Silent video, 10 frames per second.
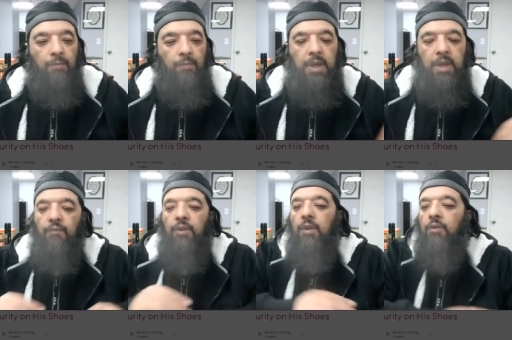many
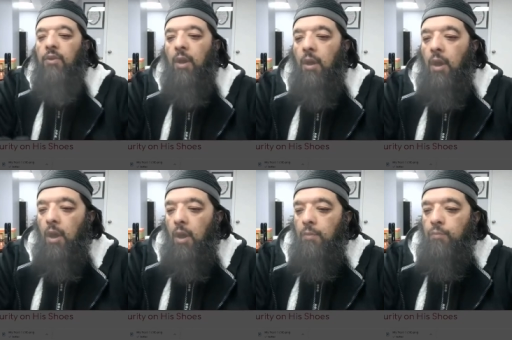of these
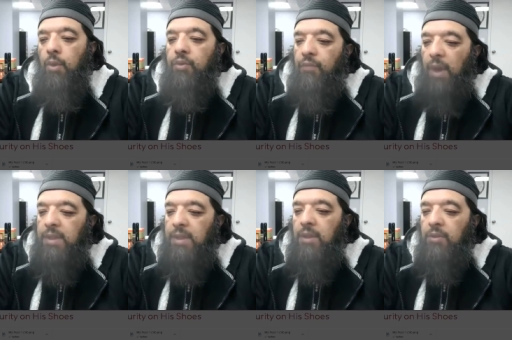uh, books of
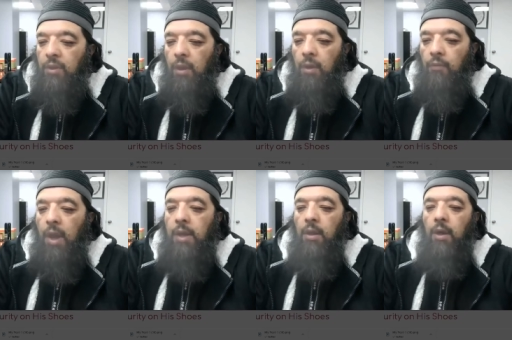hadith,
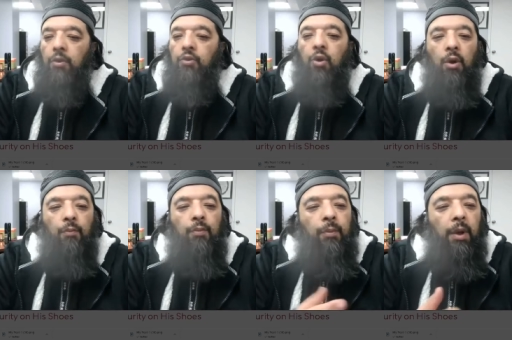right? So
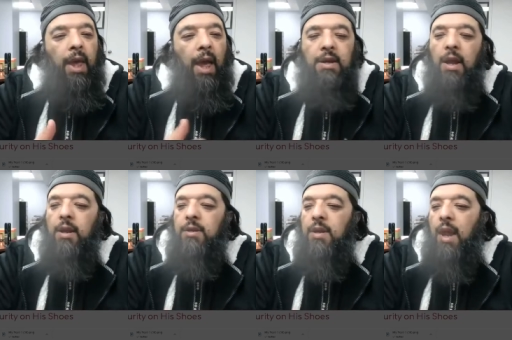people can't na
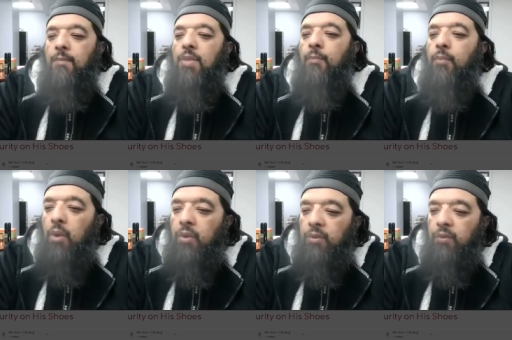name the
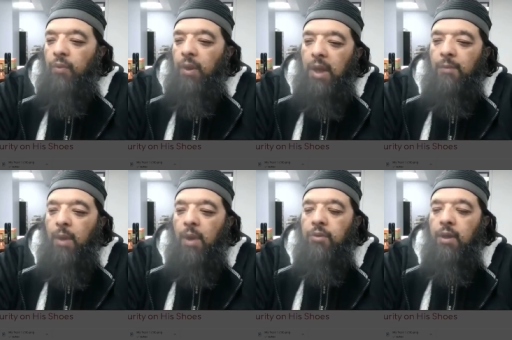books. Forget
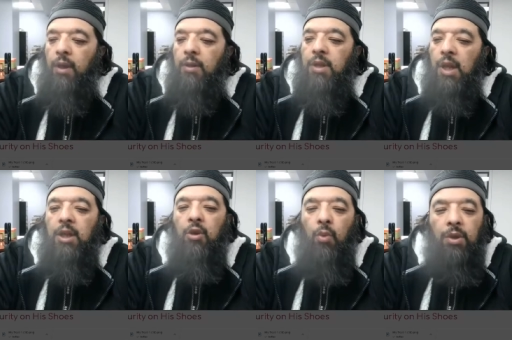about
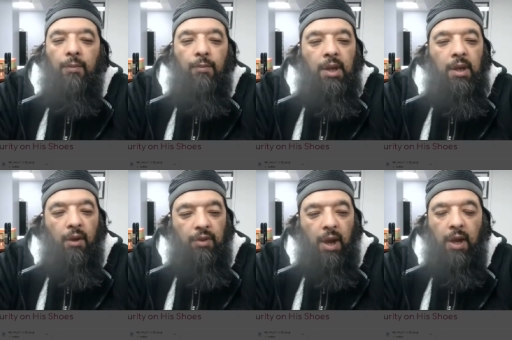telling you what the meaning
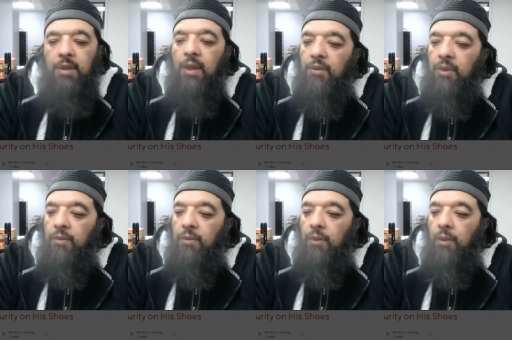of the hadith
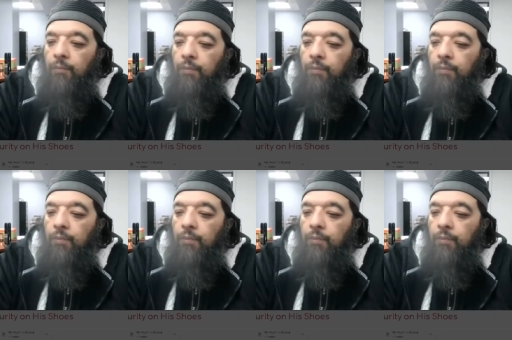is.